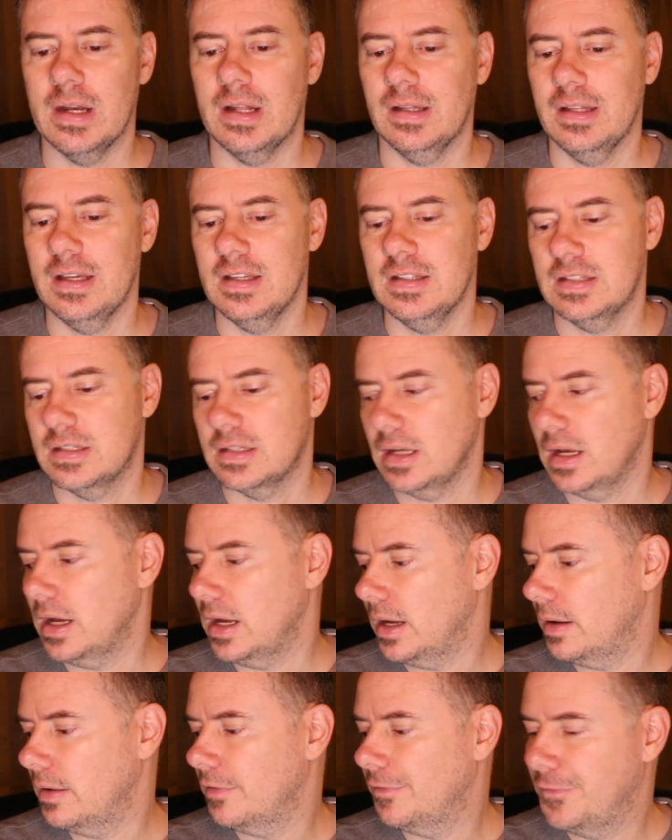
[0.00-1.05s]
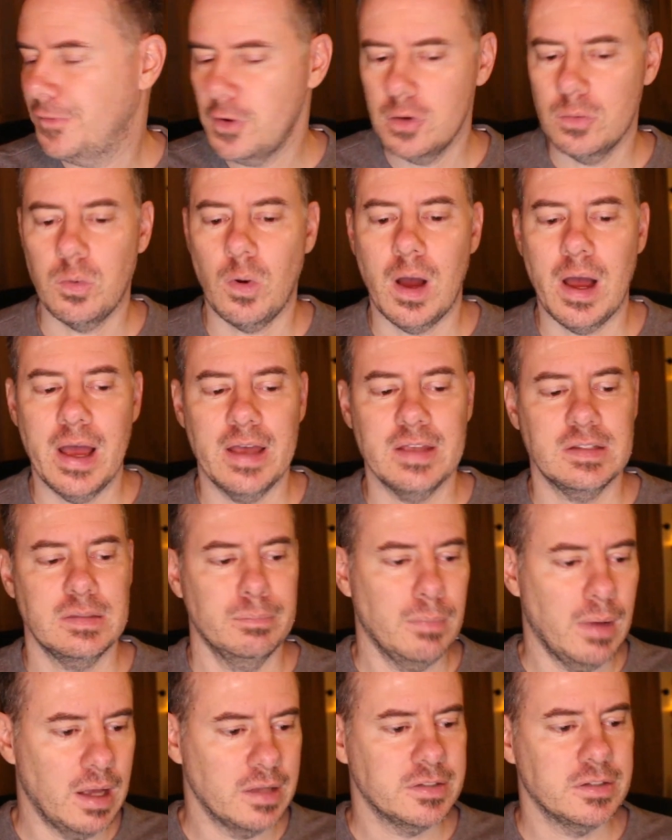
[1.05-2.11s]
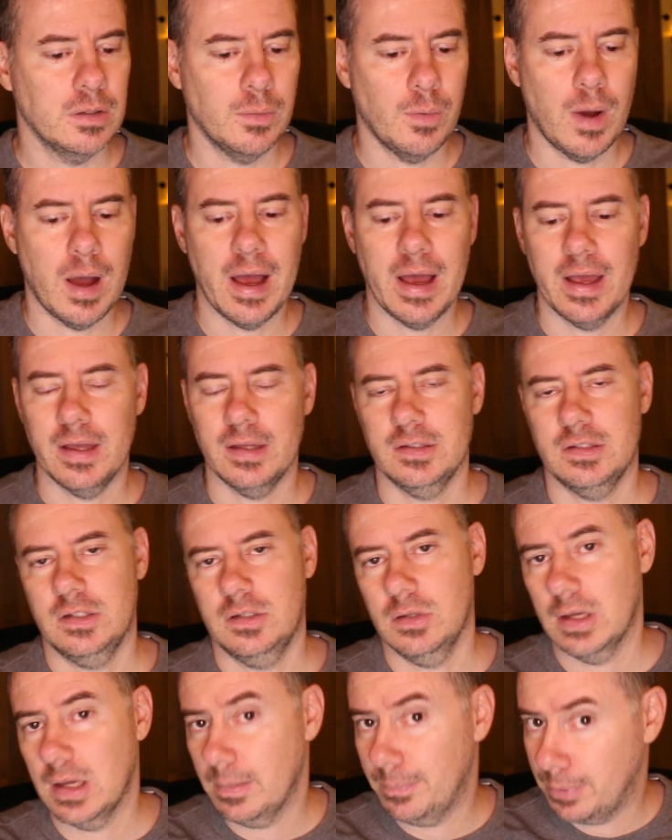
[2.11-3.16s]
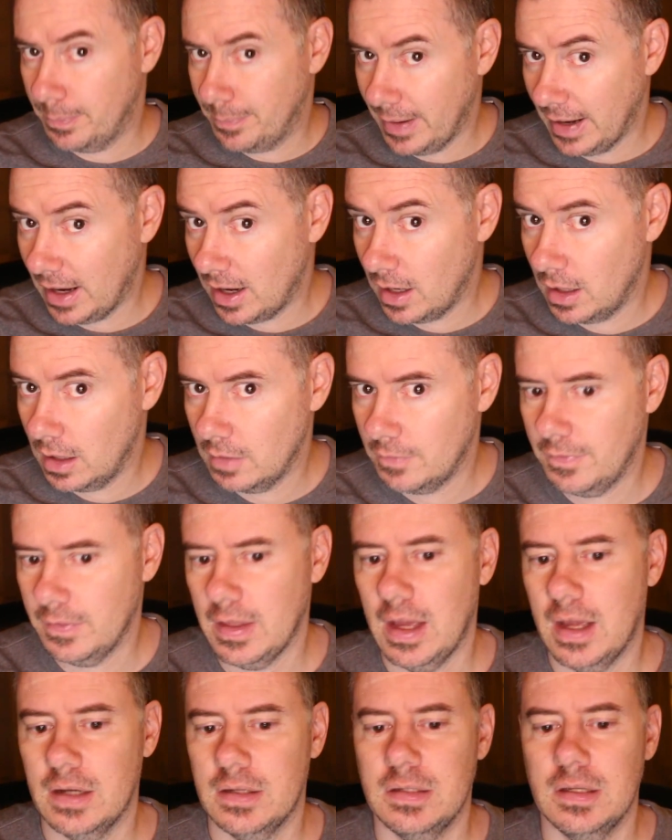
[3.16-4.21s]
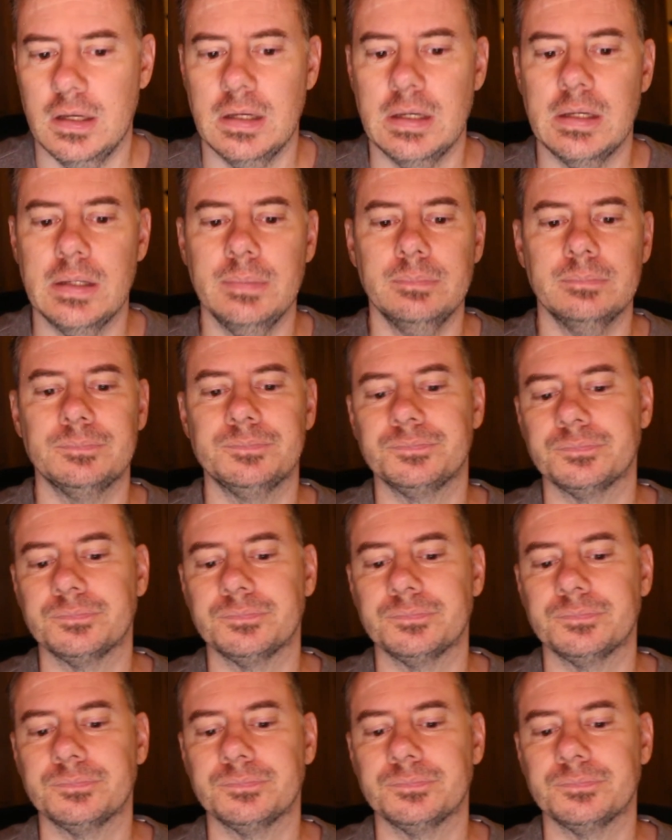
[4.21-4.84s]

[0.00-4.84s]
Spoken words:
at least food-wise, muscle-wise, to get prepared for the AT.